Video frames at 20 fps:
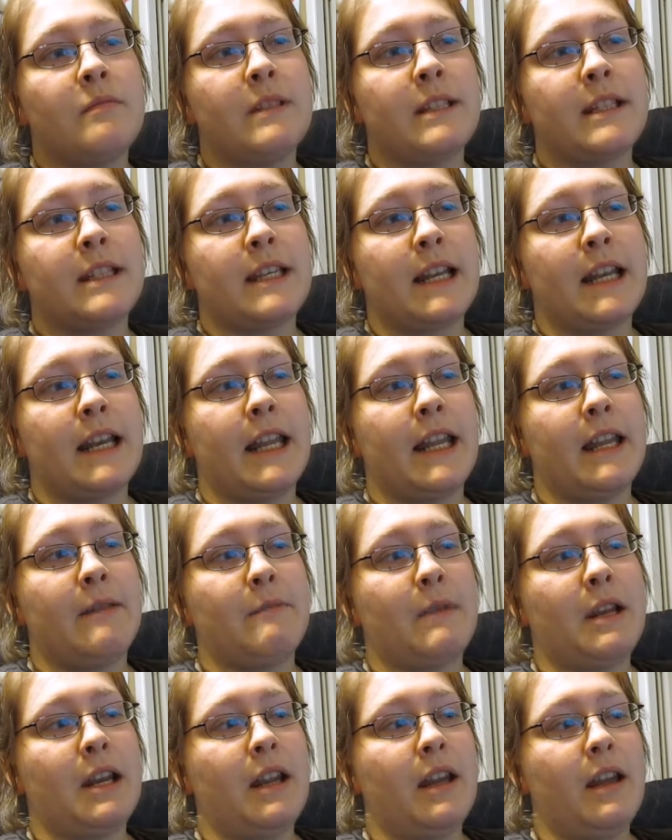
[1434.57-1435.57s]
Sunday,
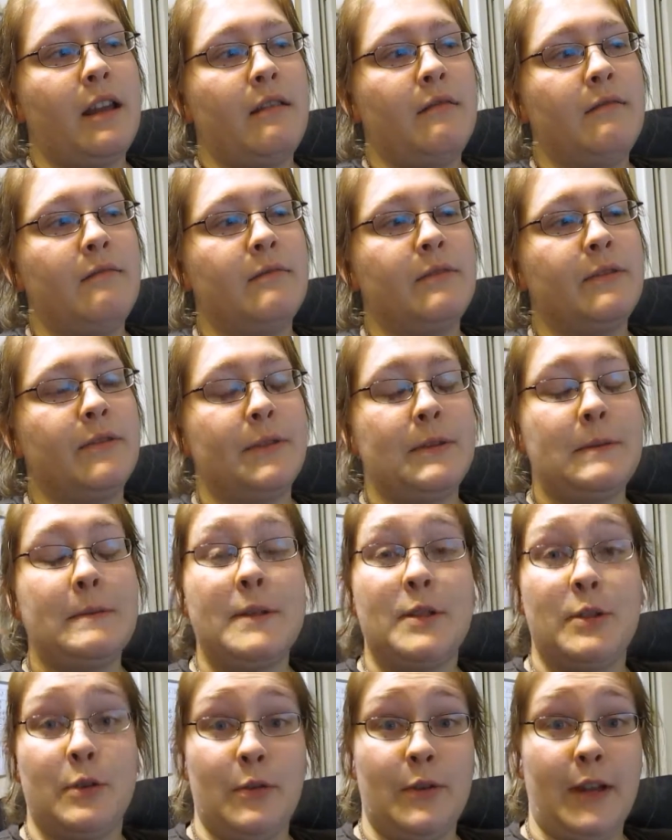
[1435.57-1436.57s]
Monday. So it's
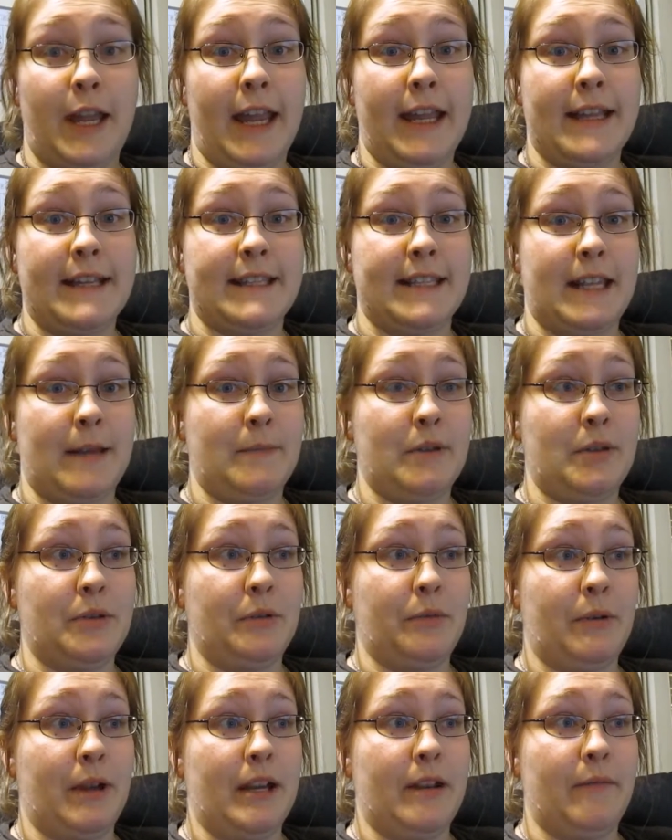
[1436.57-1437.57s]
been two days and I've been
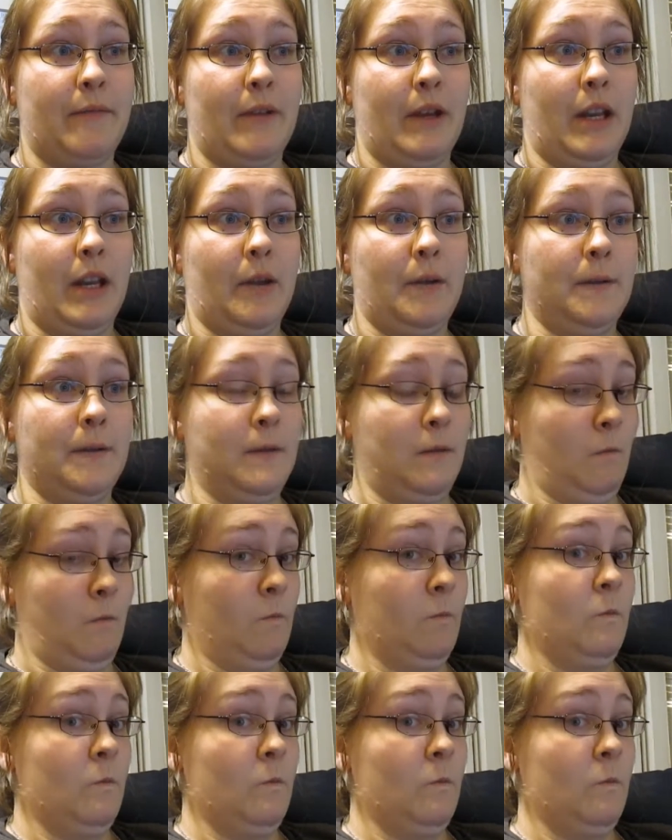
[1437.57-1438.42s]
doing random videos.